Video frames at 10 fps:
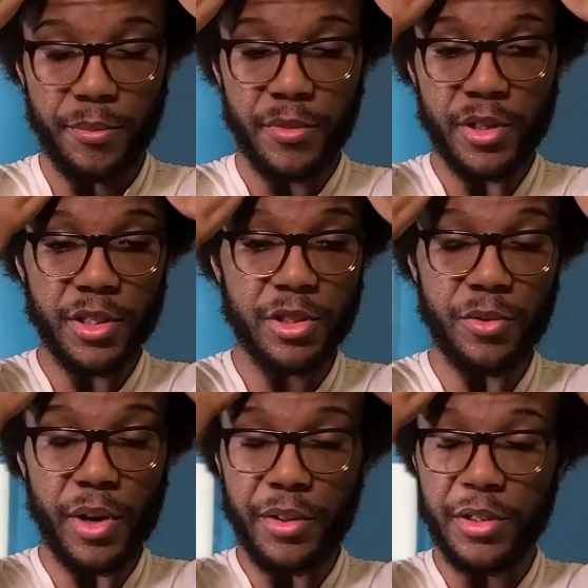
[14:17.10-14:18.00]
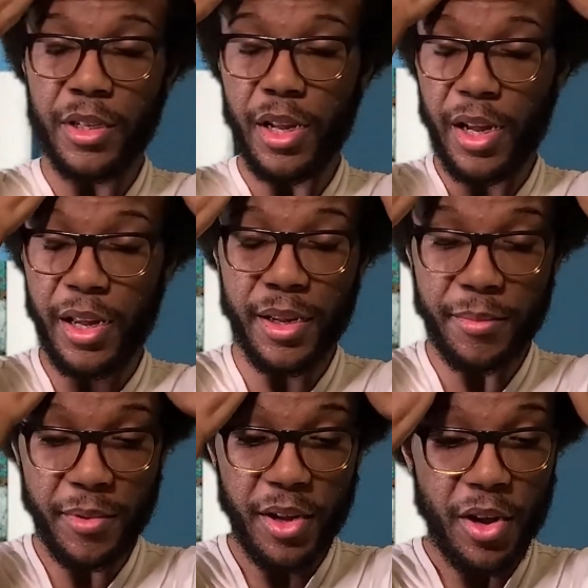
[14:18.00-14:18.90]
This is around the
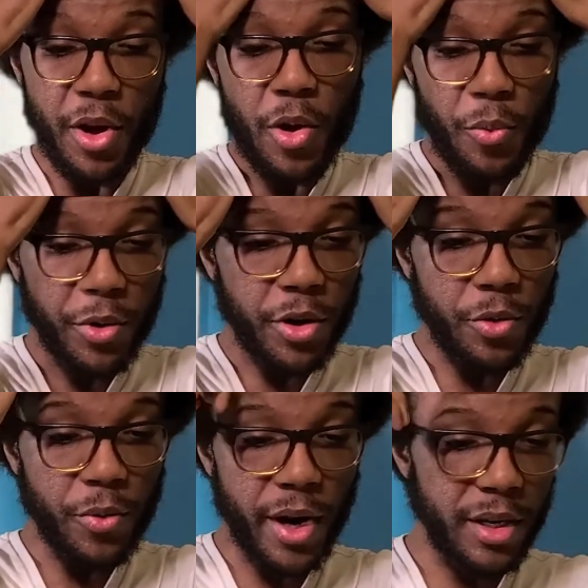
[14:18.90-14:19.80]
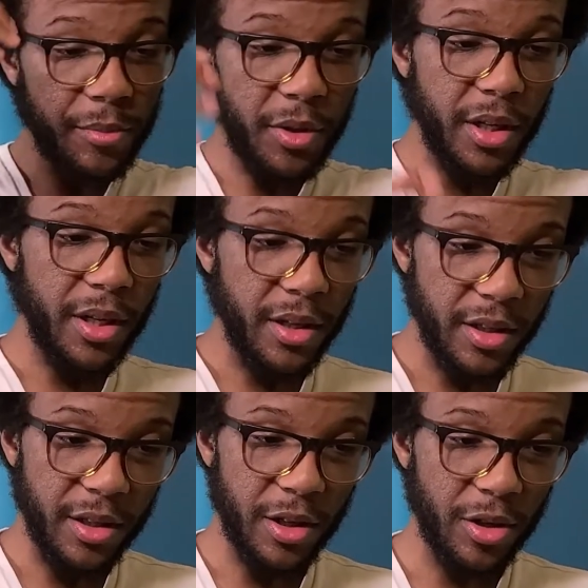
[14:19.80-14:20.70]
time where randomly
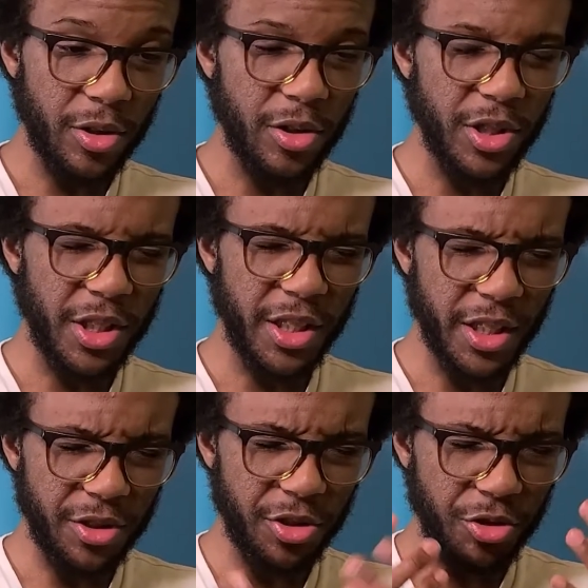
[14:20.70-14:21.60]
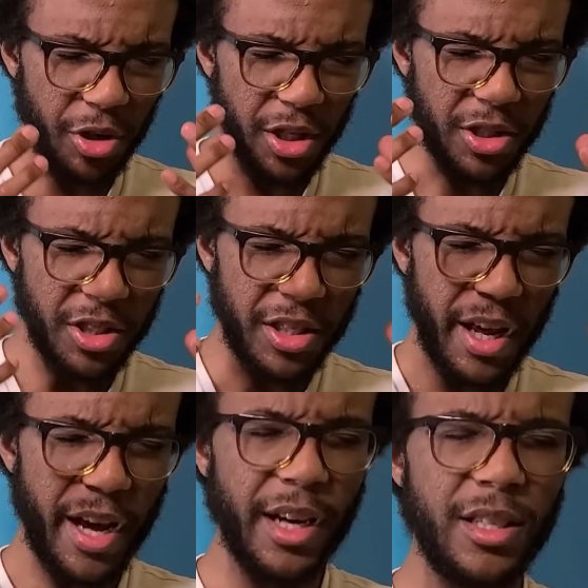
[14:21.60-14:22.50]
she gets her dress
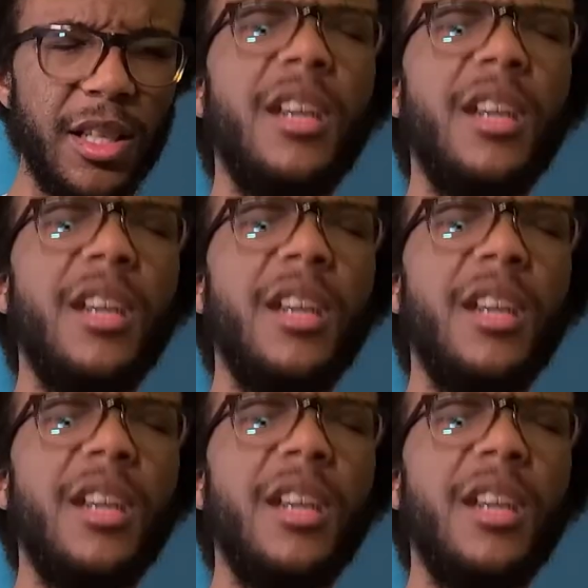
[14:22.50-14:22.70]
snagged.